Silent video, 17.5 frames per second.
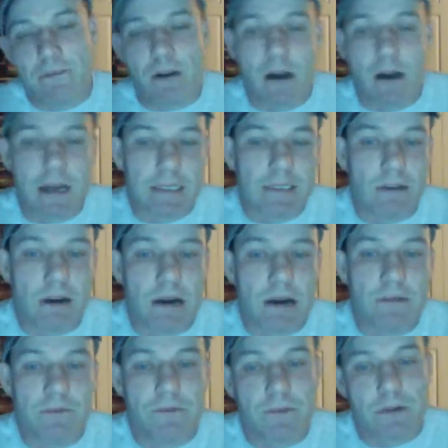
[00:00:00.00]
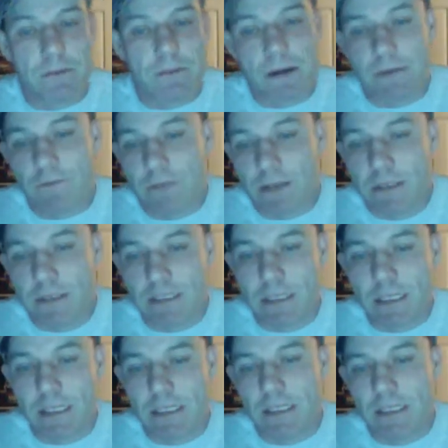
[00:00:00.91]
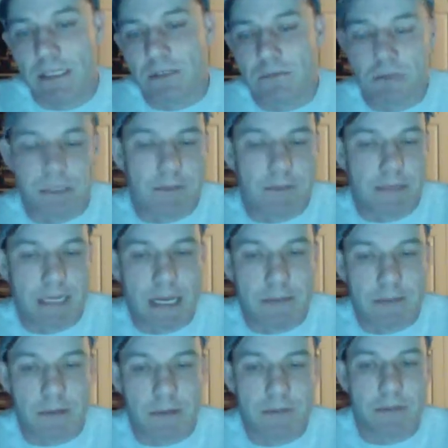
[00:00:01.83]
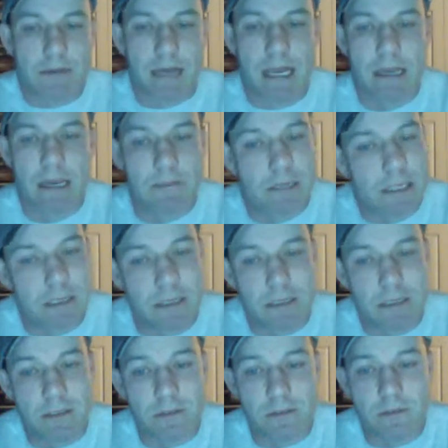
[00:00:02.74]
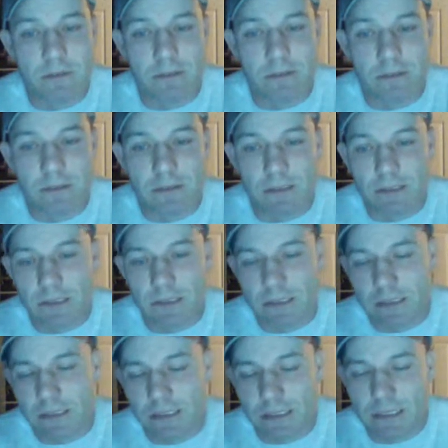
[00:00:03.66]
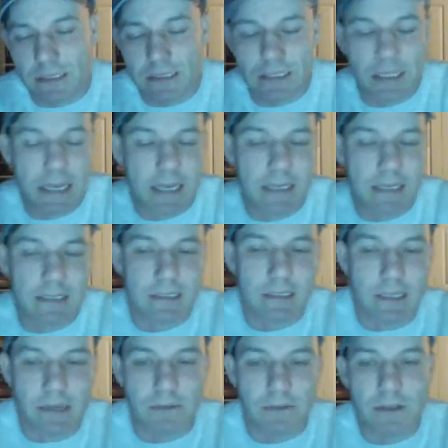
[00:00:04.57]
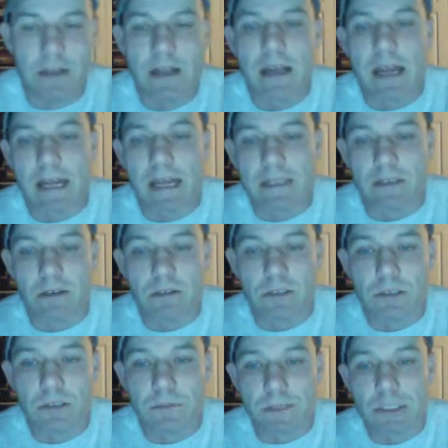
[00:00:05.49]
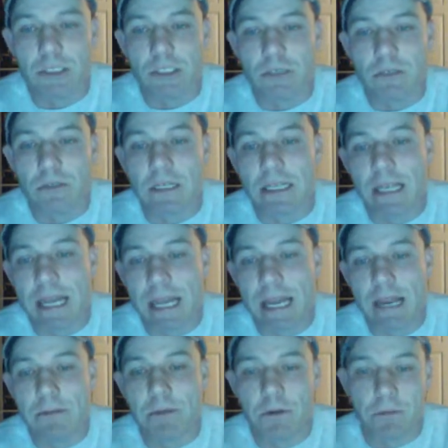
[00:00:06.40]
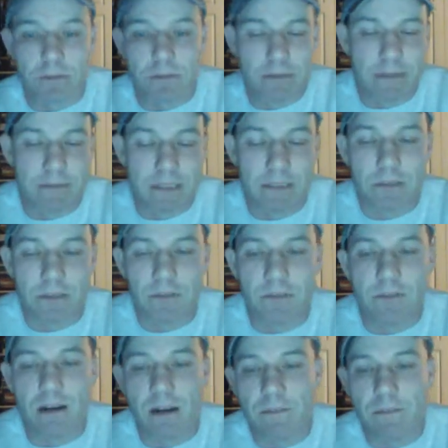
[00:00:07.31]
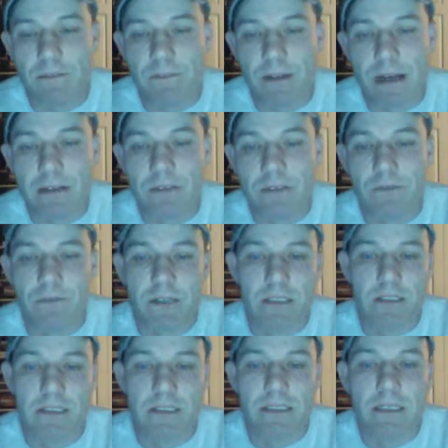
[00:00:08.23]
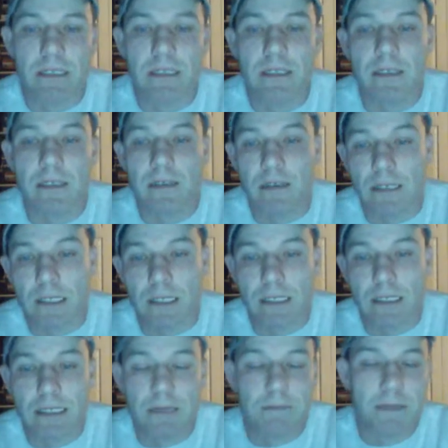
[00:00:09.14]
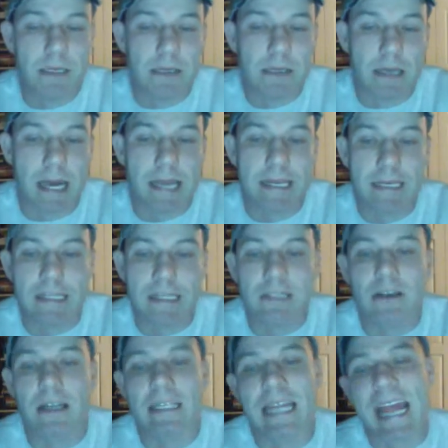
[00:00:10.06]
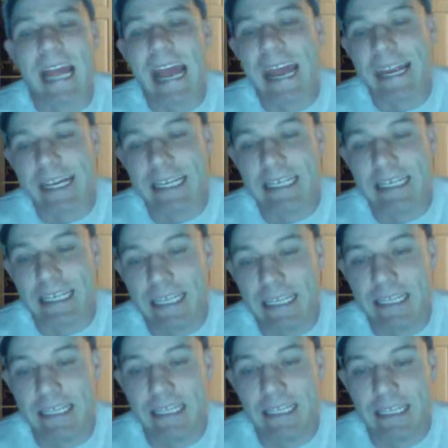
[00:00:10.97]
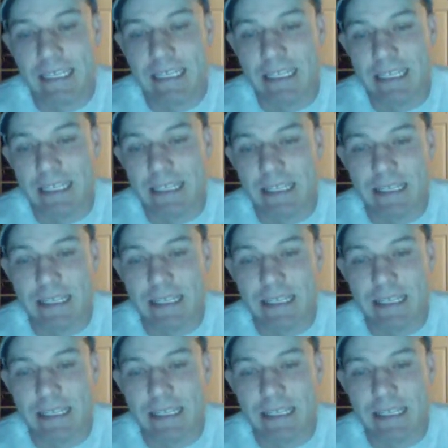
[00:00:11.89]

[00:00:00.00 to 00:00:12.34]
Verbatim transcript: on and off for about 15 years, which became WABU 68 and stuff. It's also been shown on cable reruns of the Rockford Files, first in the early and mid 90s on A and E